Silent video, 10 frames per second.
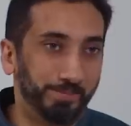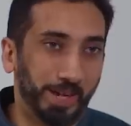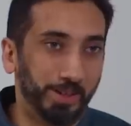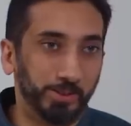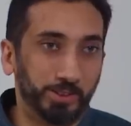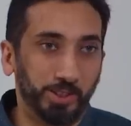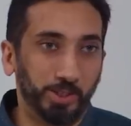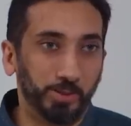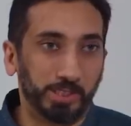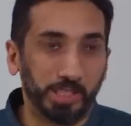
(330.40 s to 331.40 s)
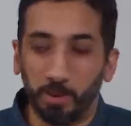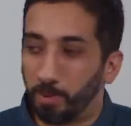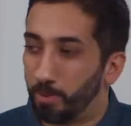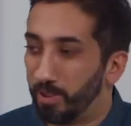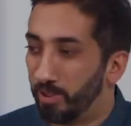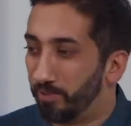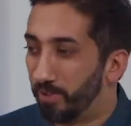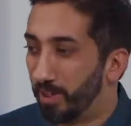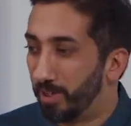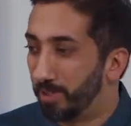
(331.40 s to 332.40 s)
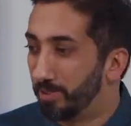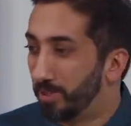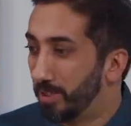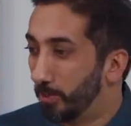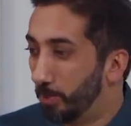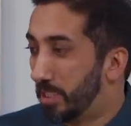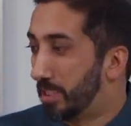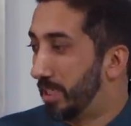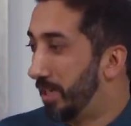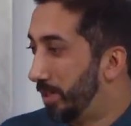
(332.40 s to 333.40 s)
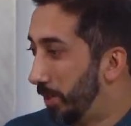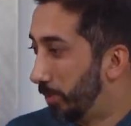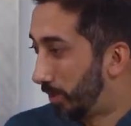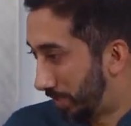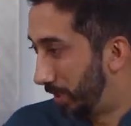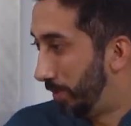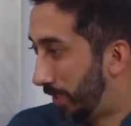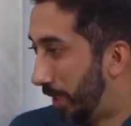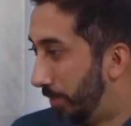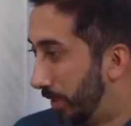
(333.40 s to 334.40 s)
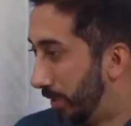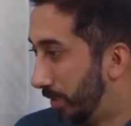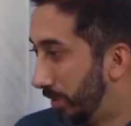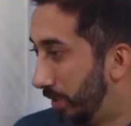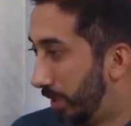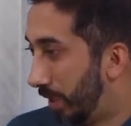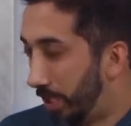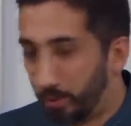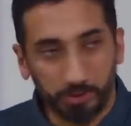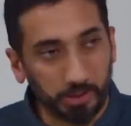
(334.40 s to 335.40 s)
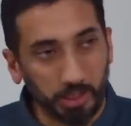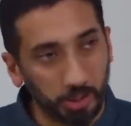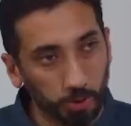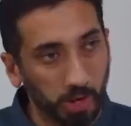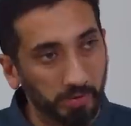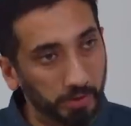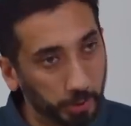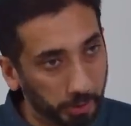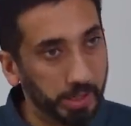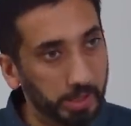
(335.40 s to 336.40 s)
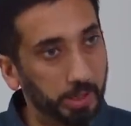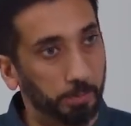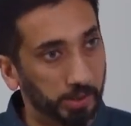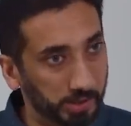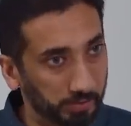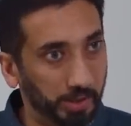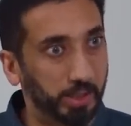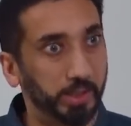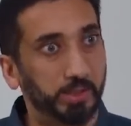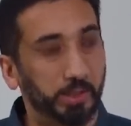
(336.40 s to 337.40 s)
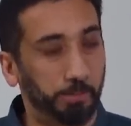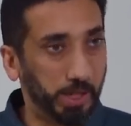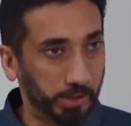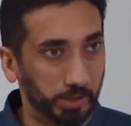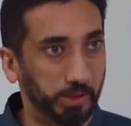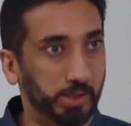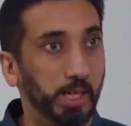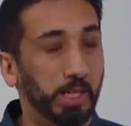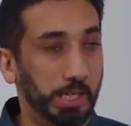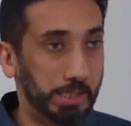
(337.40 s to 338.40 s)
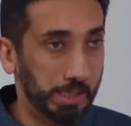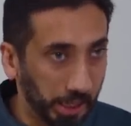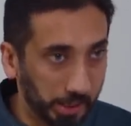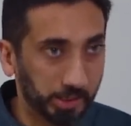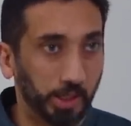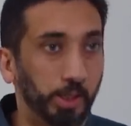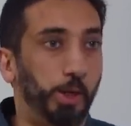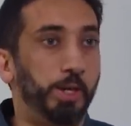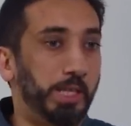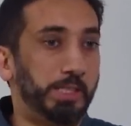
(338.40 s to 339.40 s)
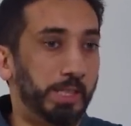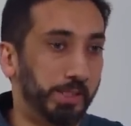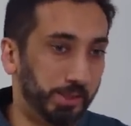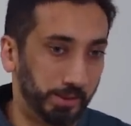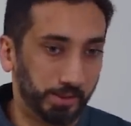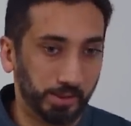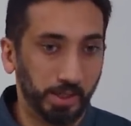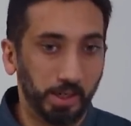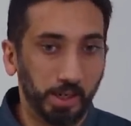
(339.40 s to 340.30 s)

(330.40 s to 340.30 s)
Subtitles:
I don't see you as capable of withstanding what's going to be coming. I don't see that you have the grit, the perseverance, the patience it takes to learn these lessons.